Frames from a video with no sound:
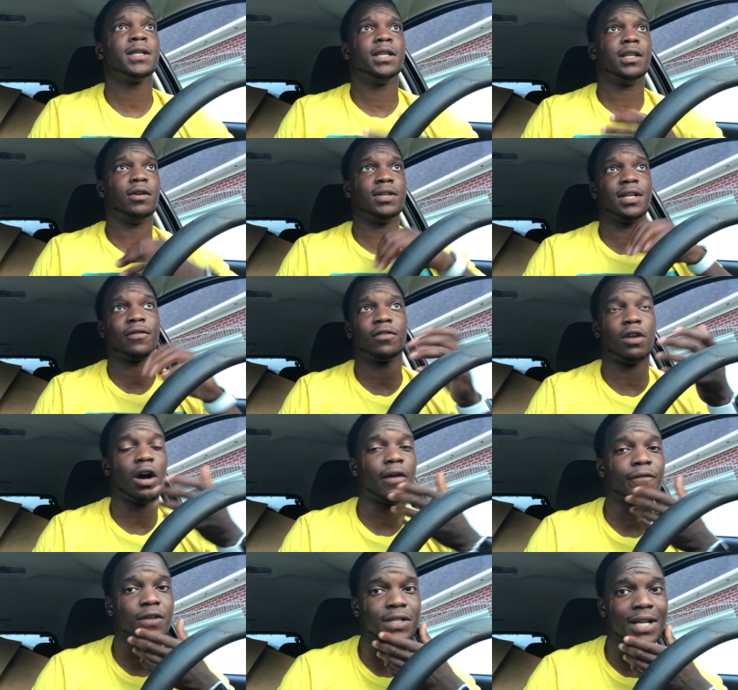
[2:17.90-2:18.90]
you know different
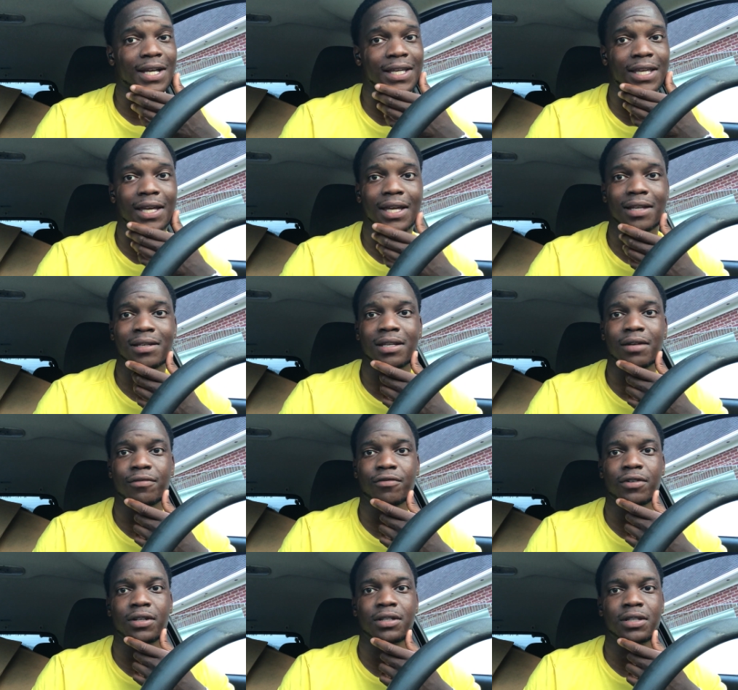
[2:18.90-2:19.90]
offers I get,
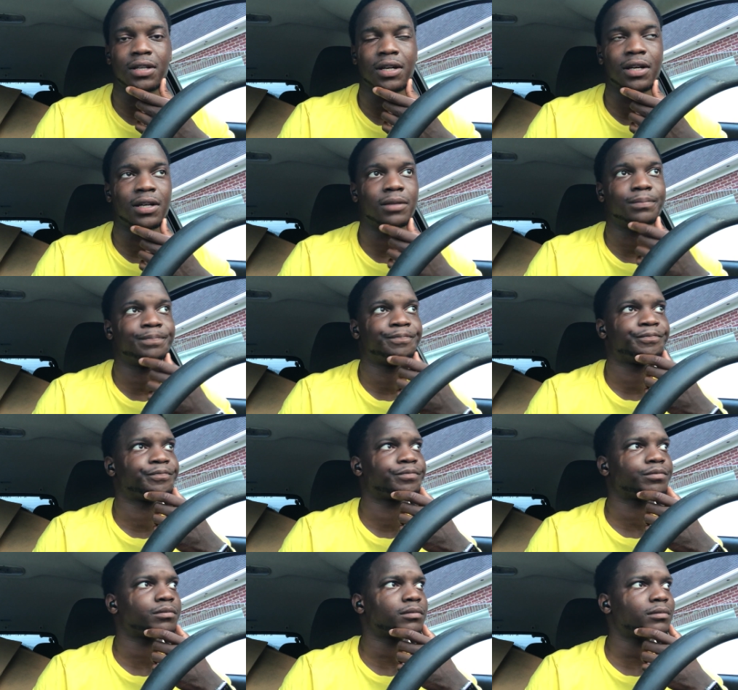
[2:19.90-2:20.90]
different um,
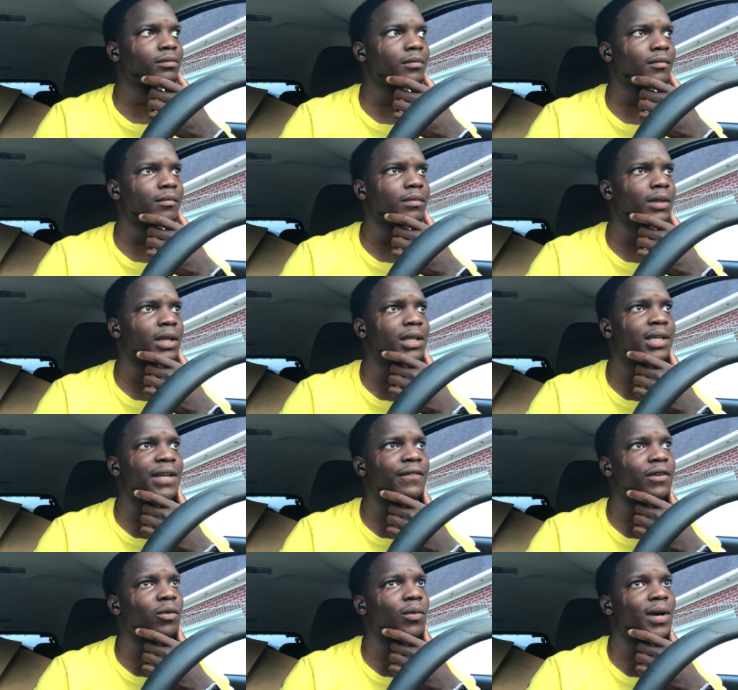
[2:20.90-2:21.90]

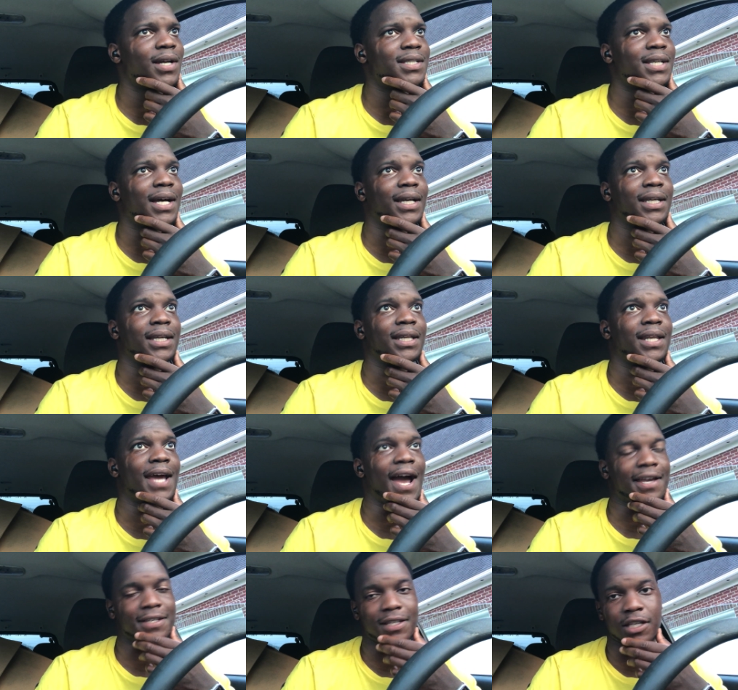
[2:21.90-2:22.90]
different ways I can
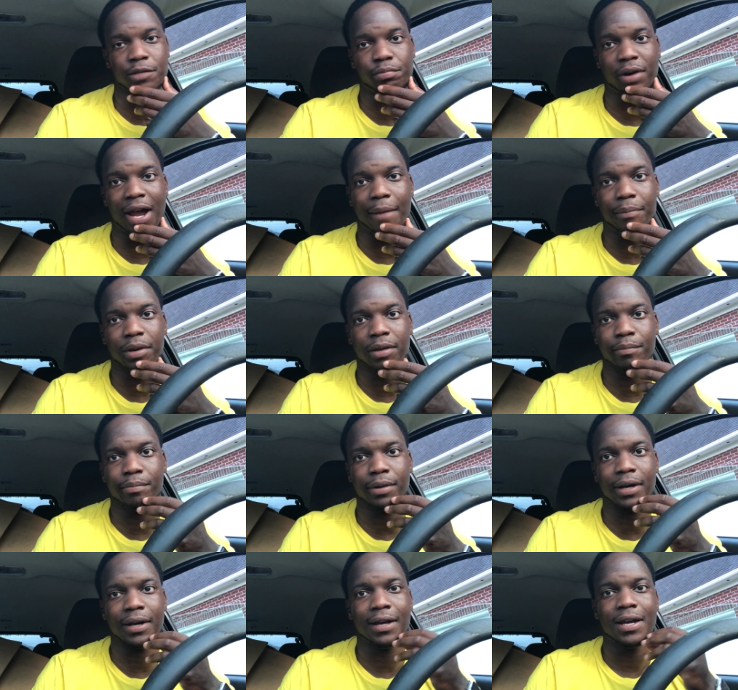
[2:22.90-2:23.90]
exit this property.
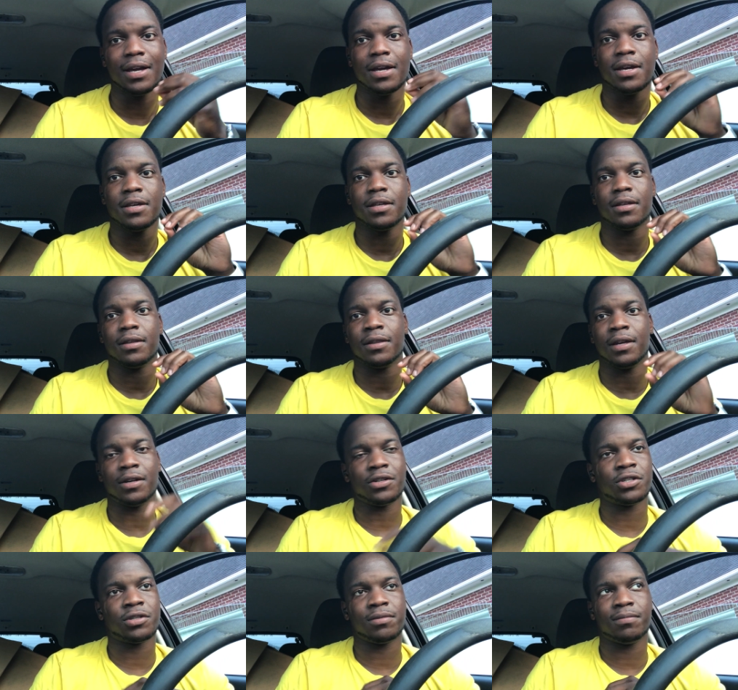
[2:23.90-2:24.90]
But
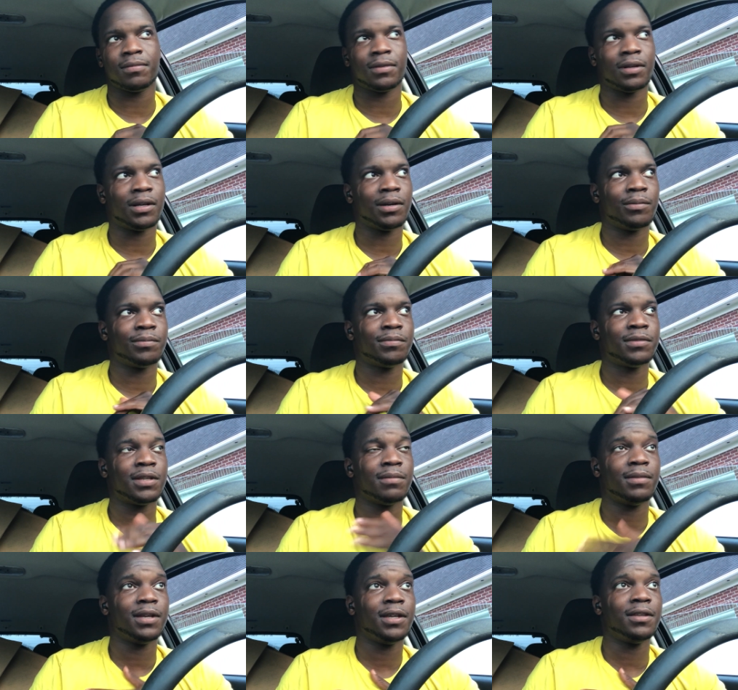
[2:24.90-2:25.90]
there's um,
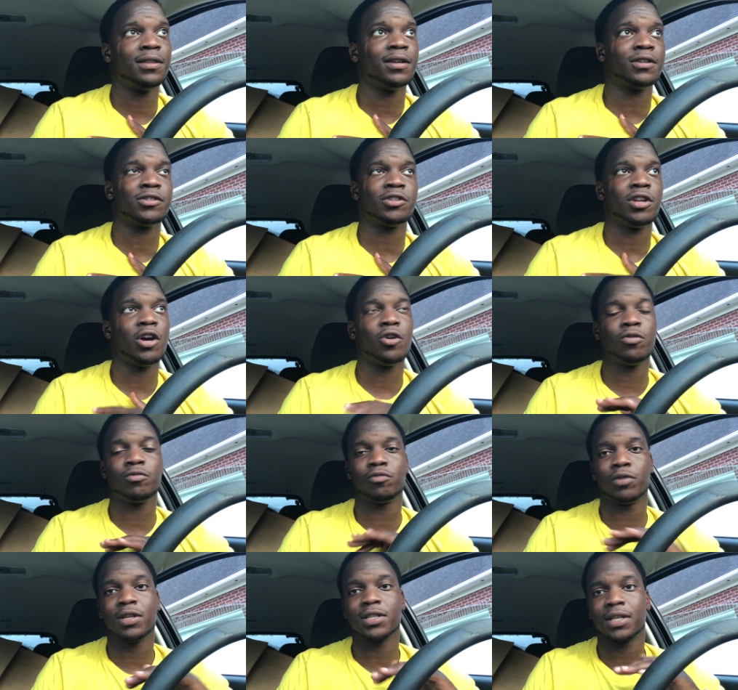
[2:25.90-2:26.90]
to me there's no
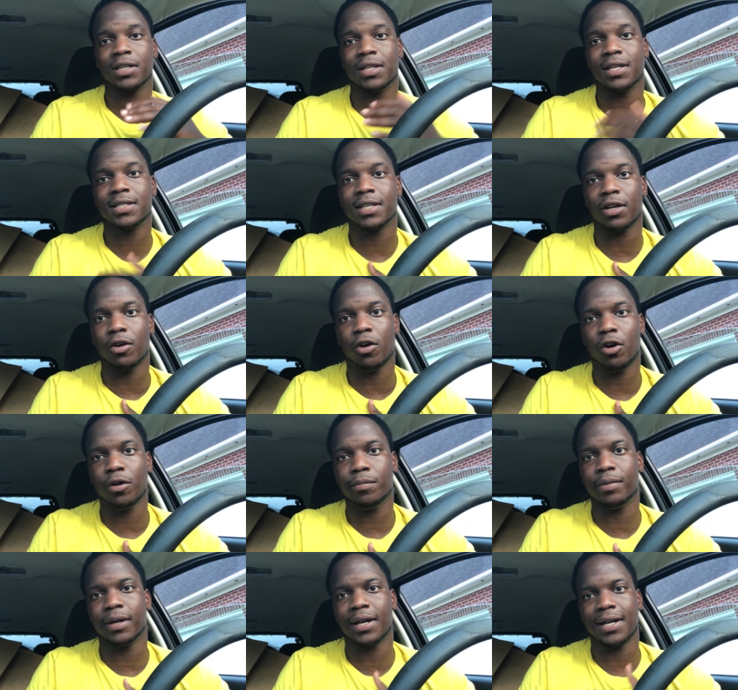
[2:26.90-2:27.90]
risk in this at
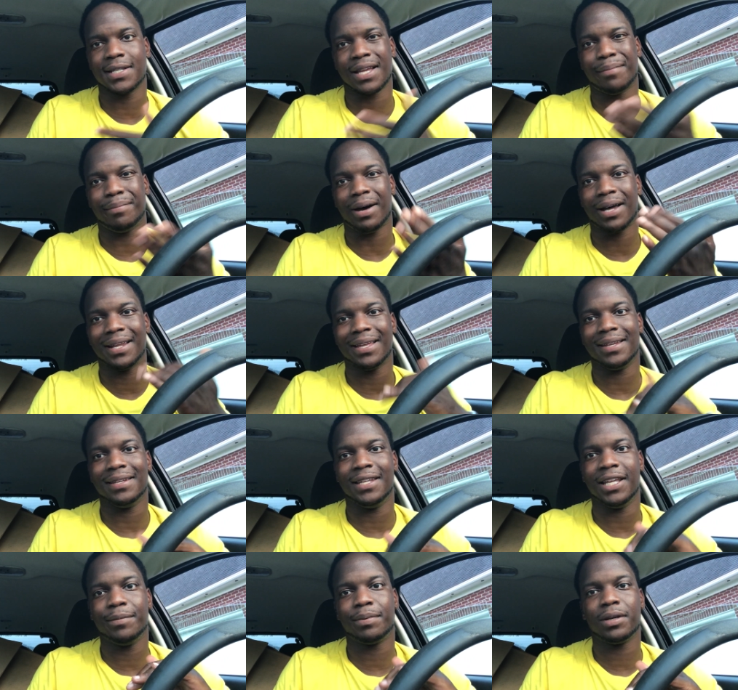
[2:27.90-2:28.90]
all because I bought it
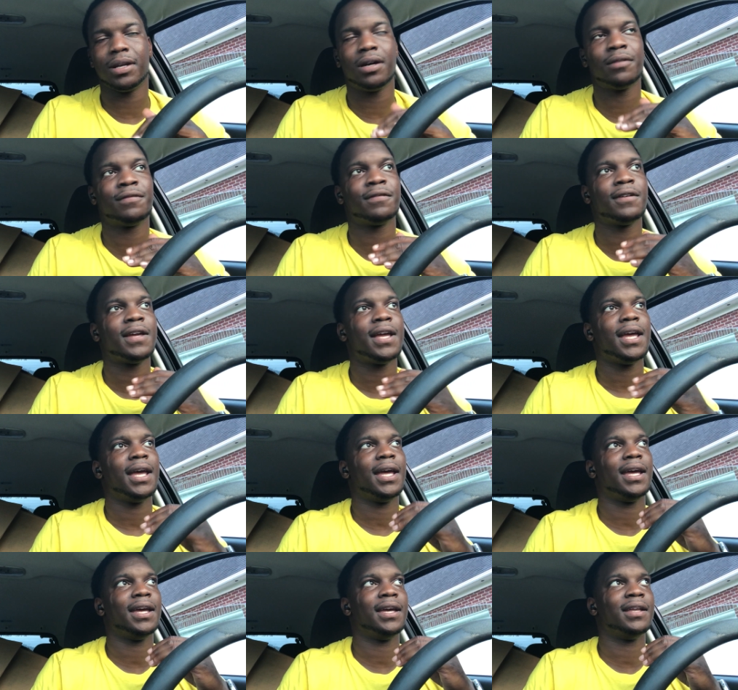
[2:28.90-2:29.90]
deep enough
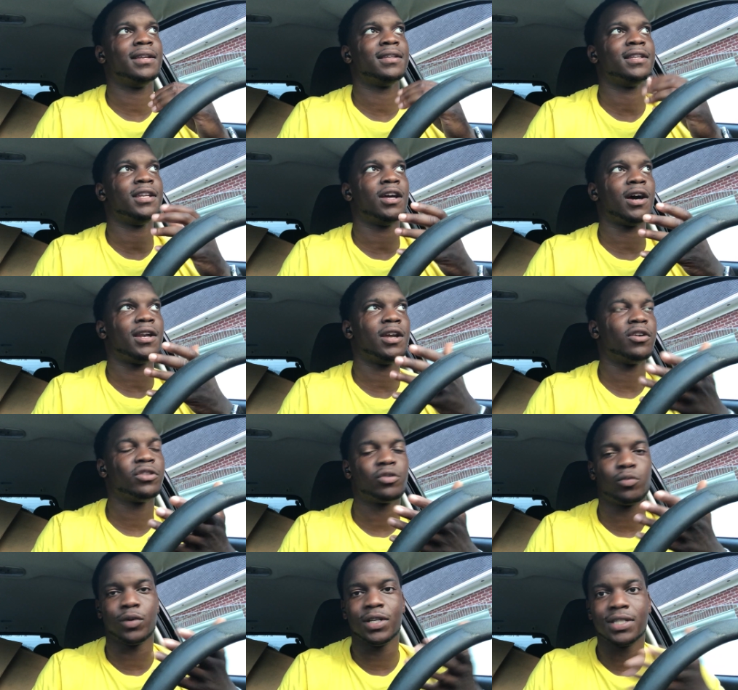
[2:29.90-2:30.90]
and you know I know
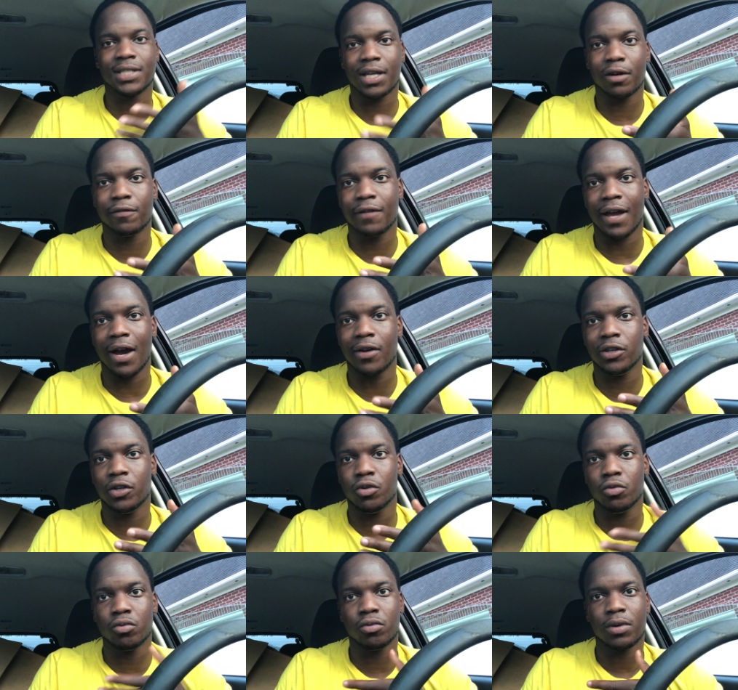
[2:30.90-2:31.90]
the resale
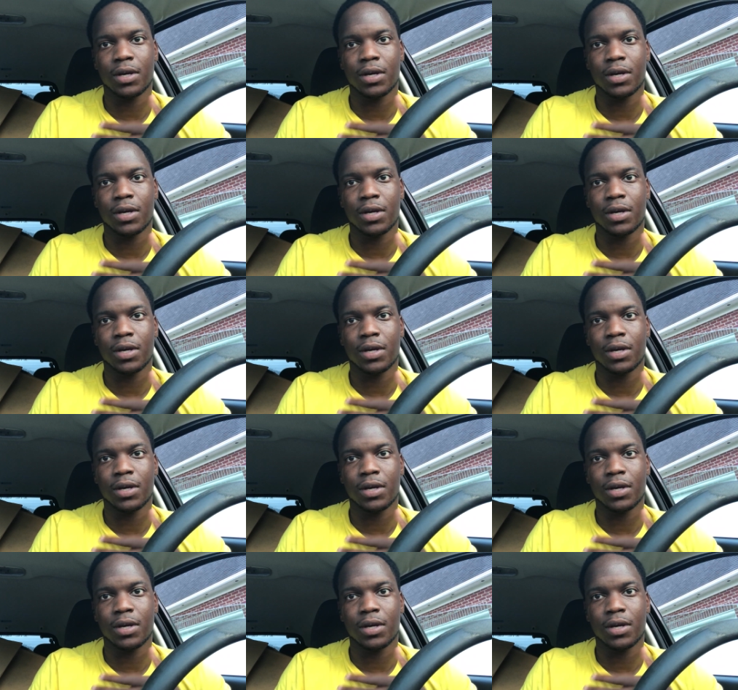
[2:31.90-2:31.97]
value